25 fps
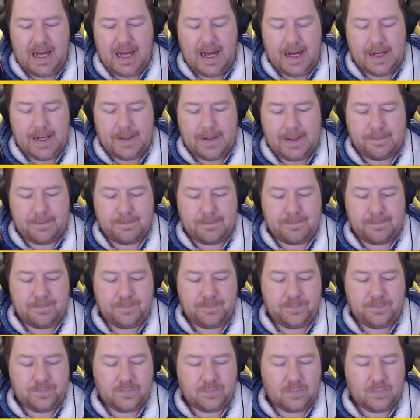
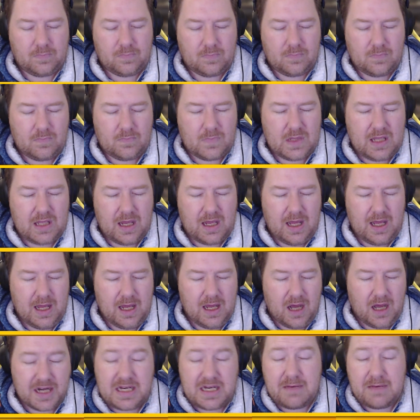
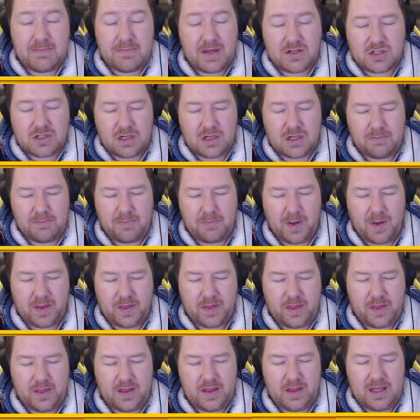I did mention,
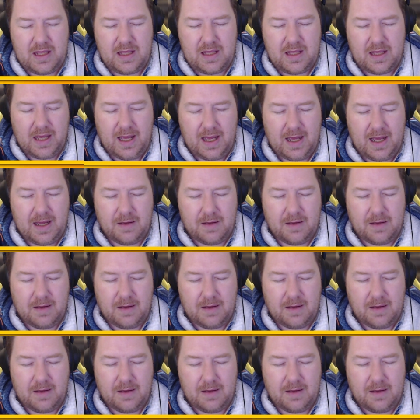but the